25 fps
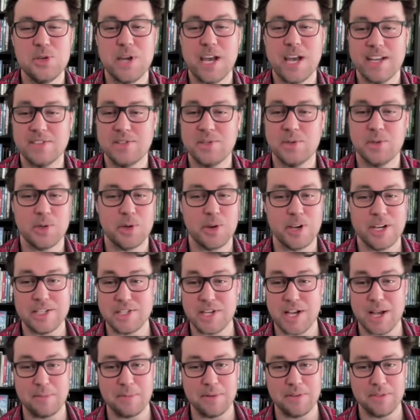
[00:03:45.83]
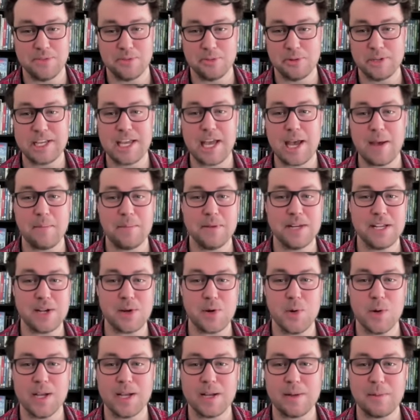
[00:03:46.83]
You guys do a great job of recapping
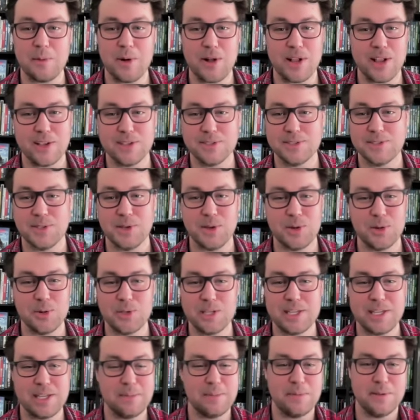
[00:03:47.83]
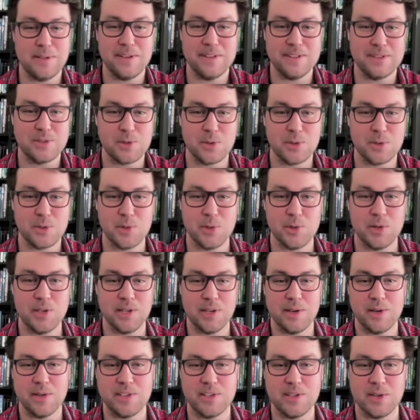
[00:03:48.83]
it quick while also keeping true
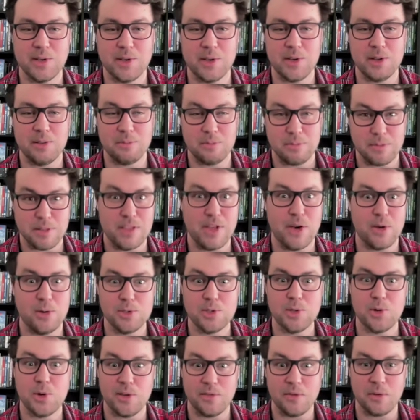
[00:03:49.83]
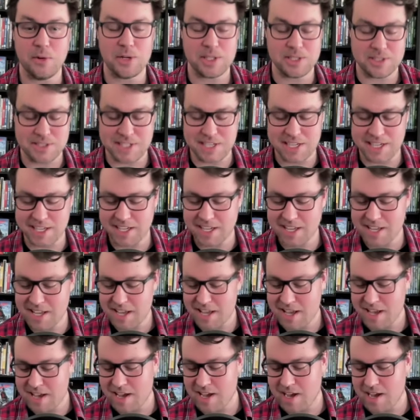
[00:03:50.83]
to, to those who have already seen it.
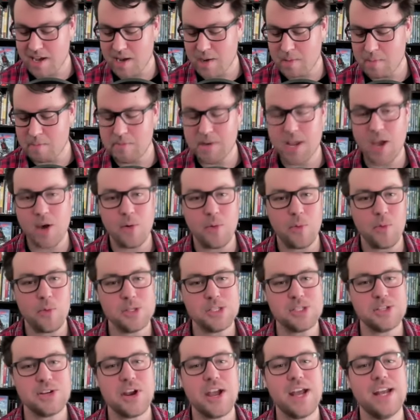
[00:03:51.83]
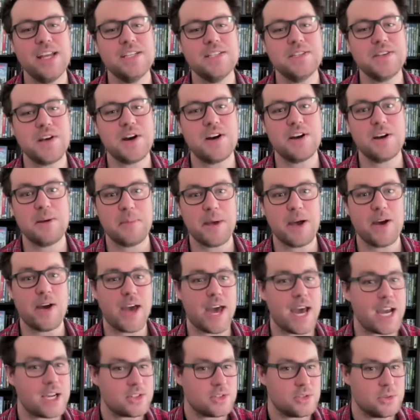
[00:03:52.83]
Um, now, was there any talk
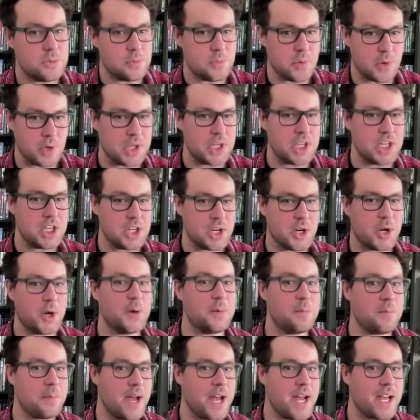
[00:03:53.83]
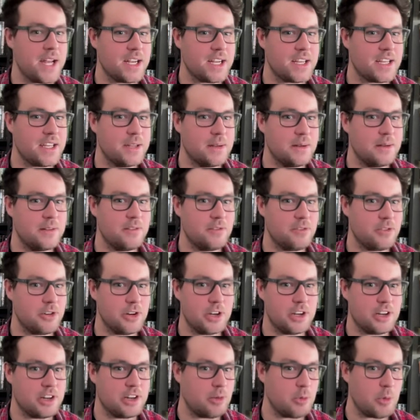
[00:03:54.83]
about actually bringing Kurt back in
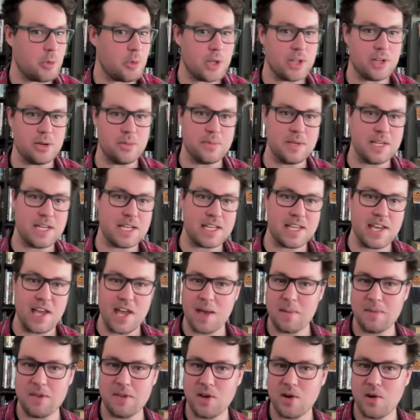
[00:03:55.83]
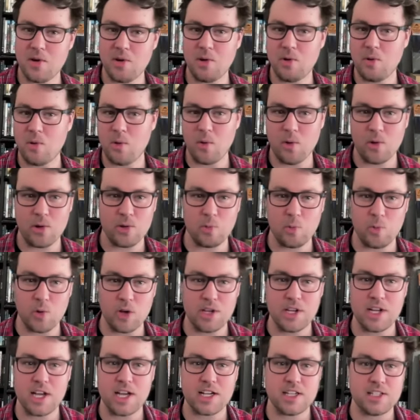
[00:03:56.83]
for whether it be a cameo or
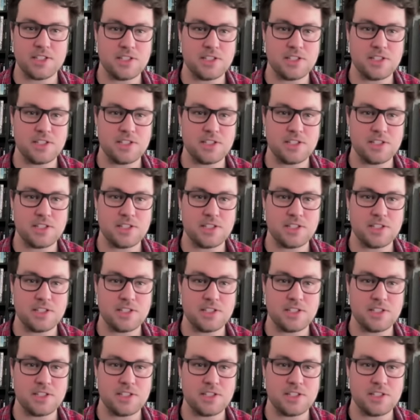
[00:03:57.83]
whatnot?